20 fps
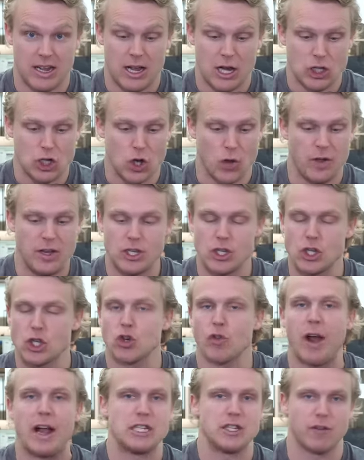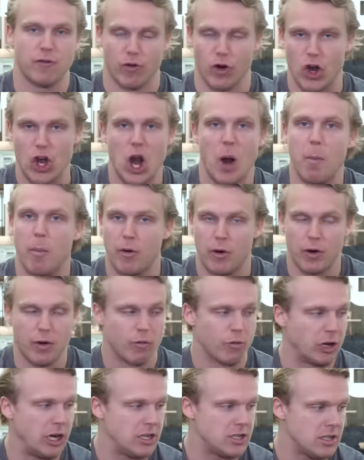So this is crazy for a number of
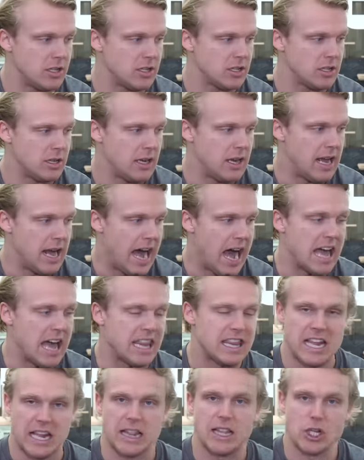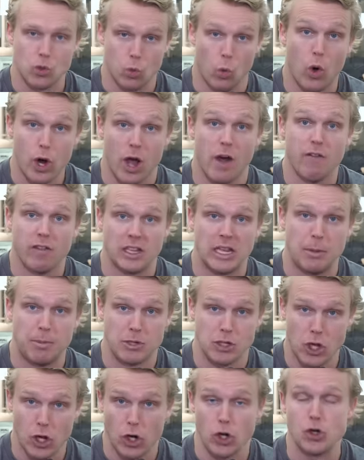reasons. I think this one-off clip
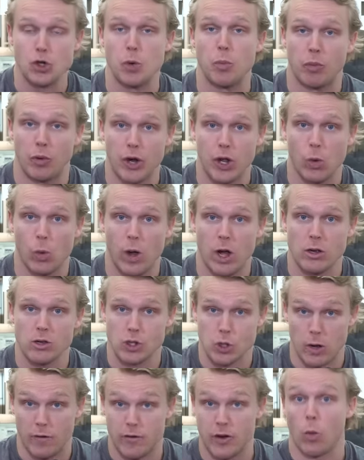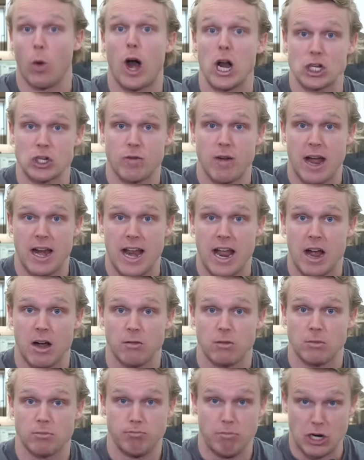is going to do pretty well. So if you're watching right
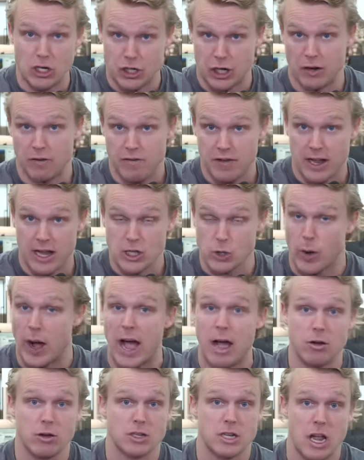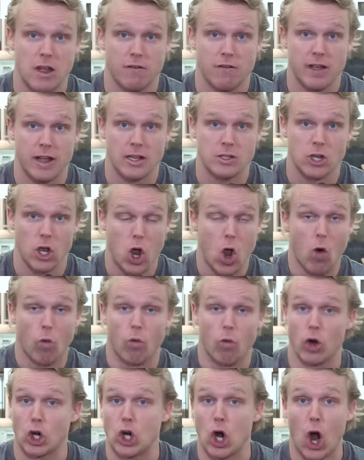now, Michigan fans, Ohio State fans,
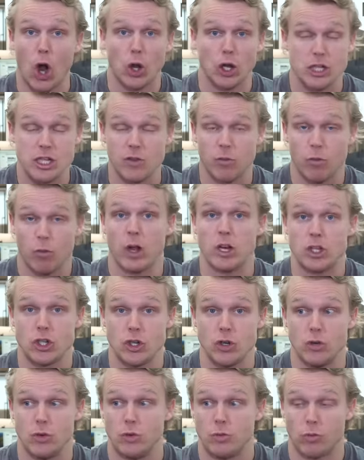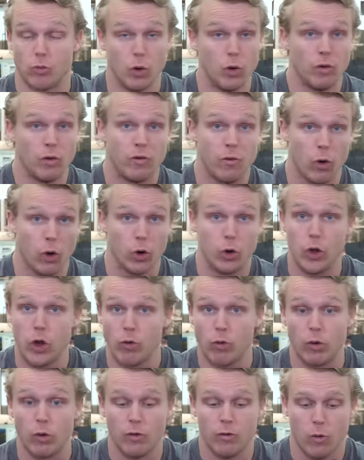regardless of what you root for, who you
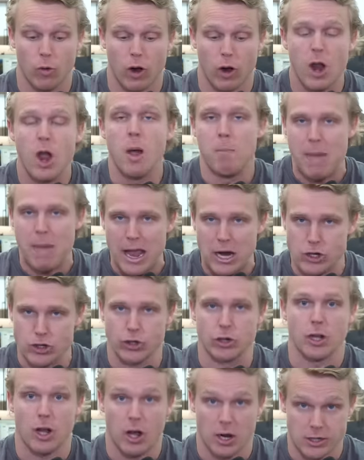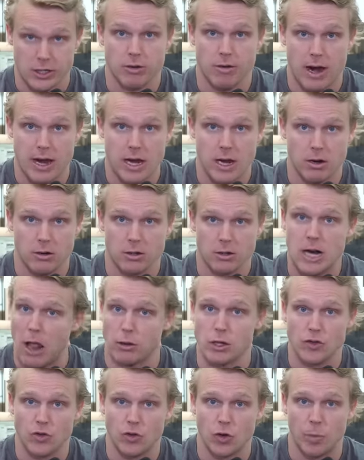root for, make sure you're locked in right here.
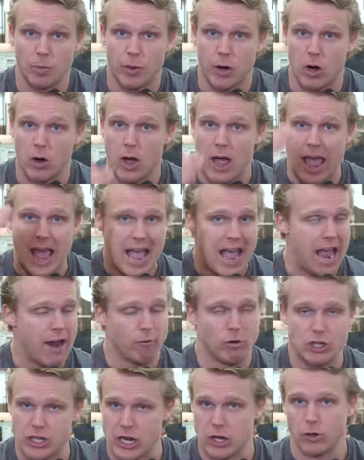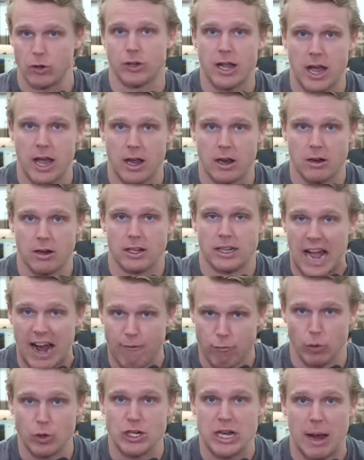College football every single day,
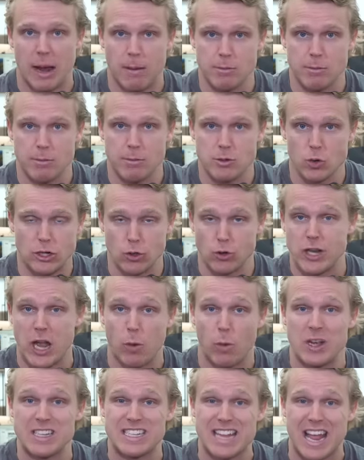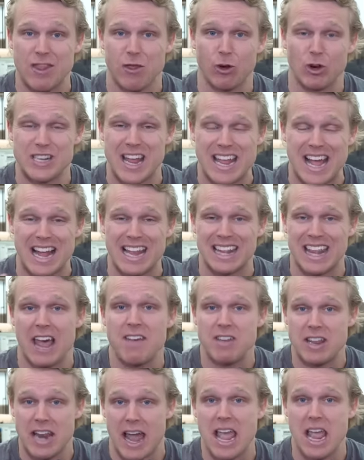live 3 times a week, Tuesday, Wednesday, Thursday,
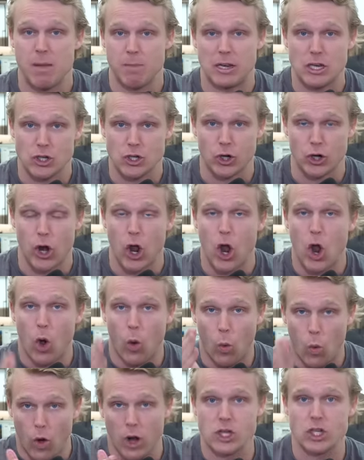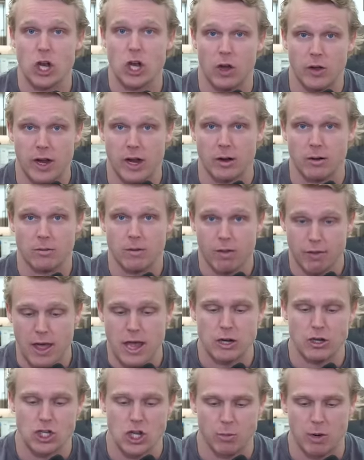11 a.m. Eastern. Want y'all here.
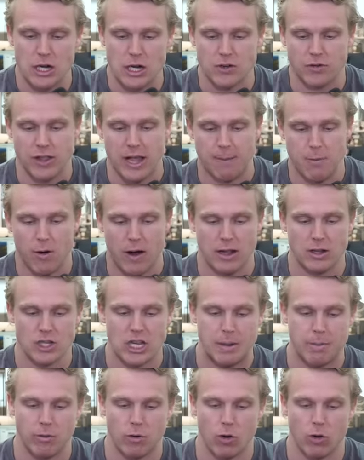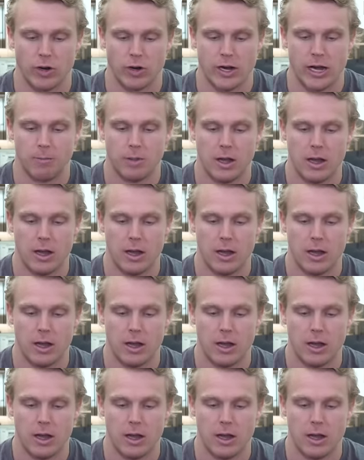Thank you so much for that. All right, let's keep it rolling here.